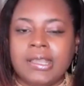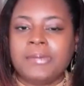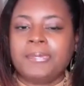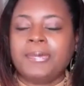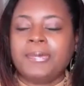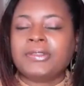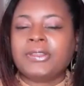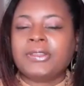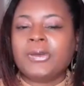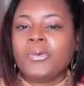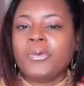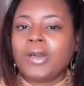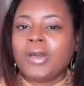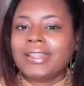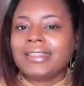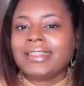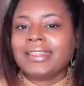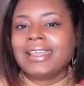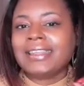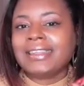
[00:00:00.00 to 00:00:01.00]
But the
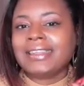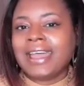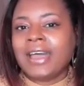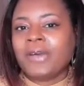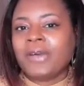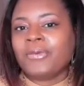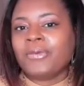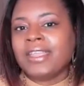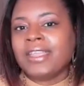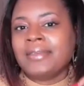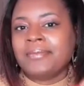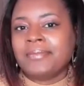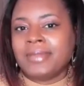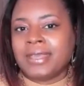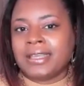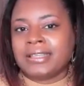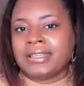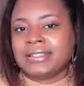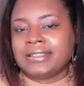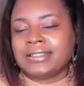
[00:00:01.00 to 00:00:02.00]
one thing that we
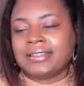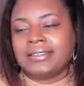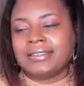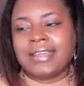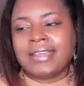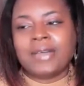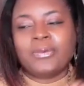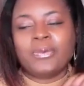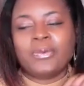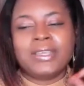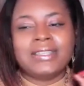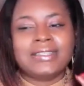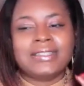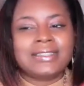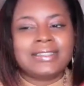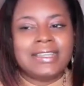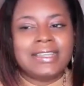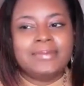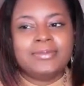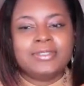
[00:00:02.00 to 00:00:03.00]
missed, that we
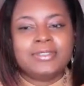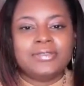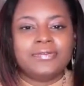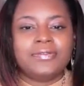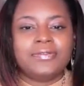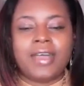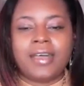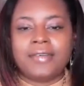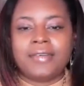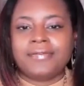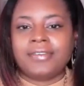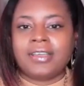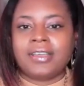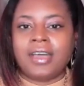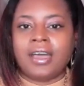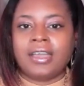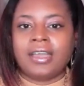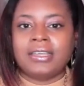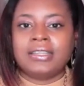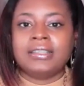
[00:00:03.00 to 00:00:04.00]
seem to have
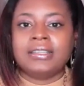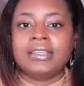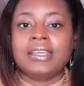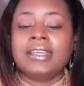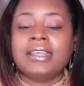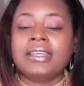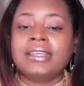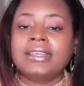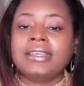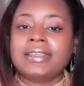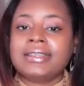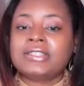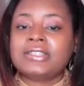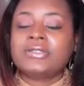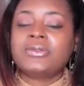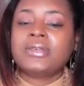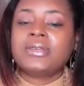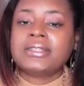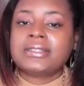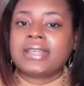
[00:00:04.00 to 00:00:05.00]
forgotten, is
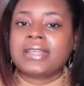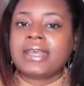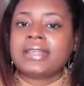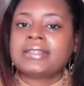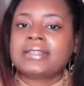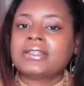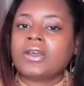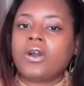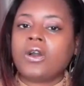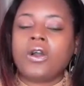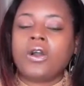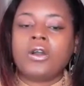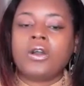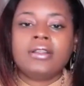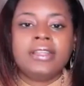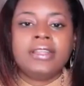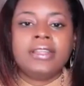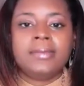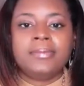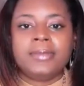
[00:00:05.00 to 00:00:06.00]
to assess all
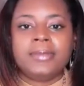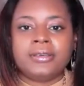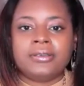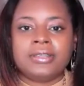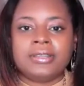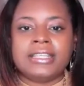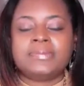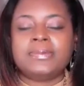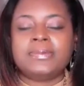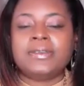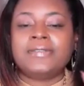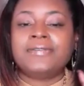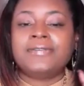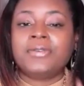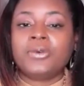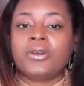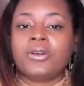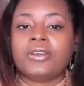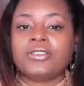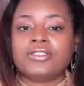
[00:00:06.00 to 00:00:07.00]
the abilities
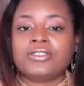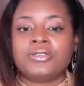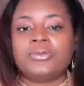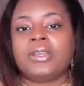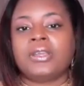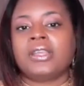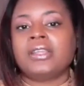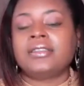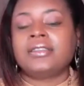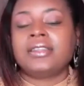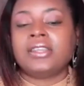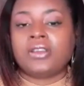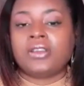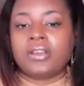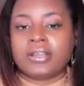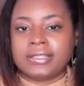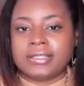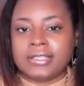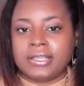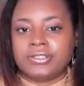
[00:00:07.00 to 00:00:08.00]
before doing the
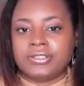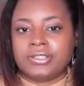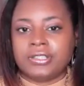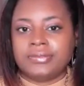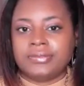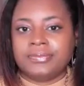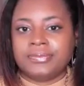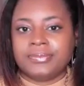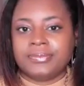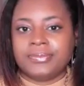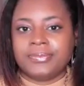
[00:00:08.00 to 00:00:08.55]
art session.